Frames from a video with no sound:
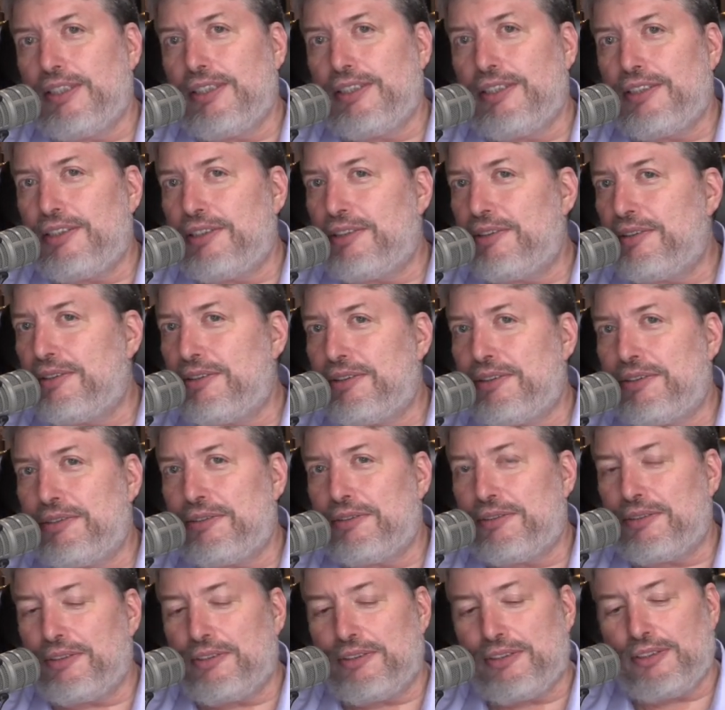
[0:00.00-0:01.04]
You
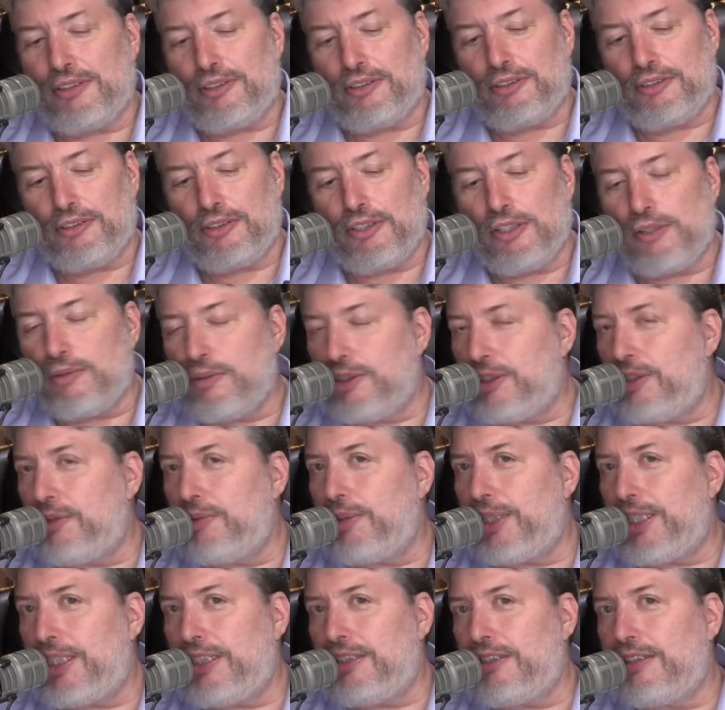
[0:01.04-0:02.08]
know, when you're
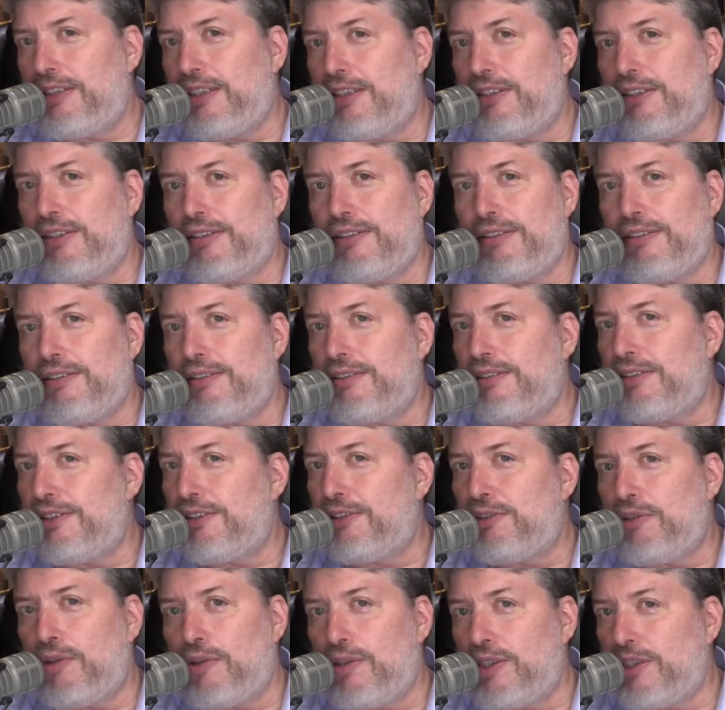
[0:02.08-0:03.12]
eating dinner, the
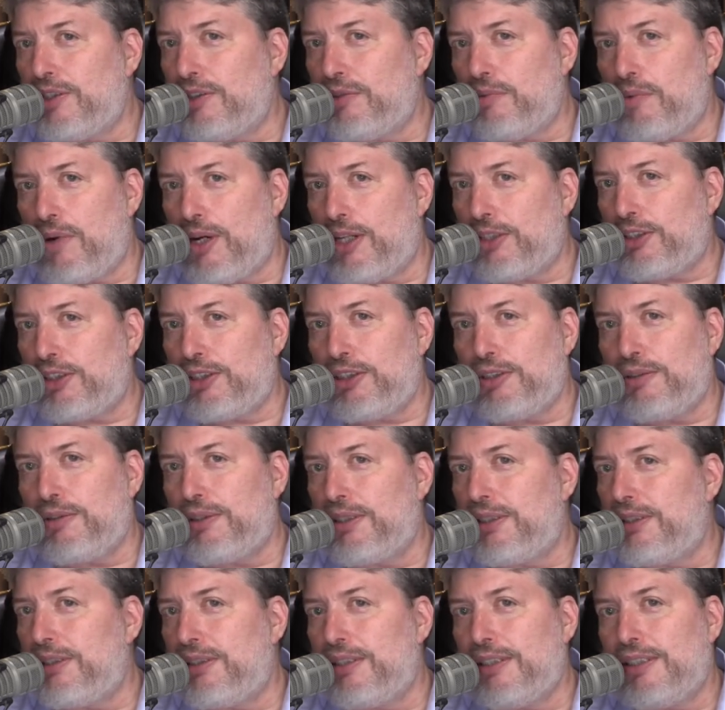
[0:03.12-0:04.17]
dog is watching you,
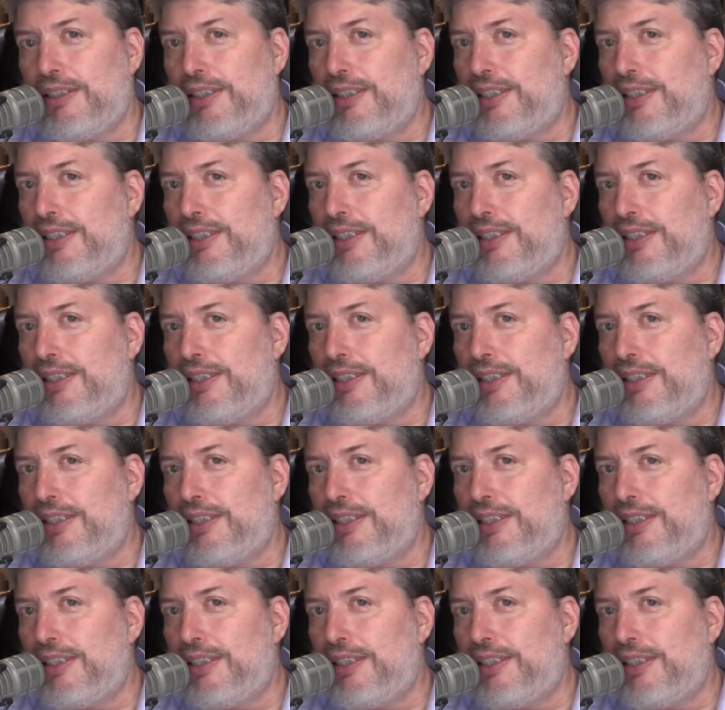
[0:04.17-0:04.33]
and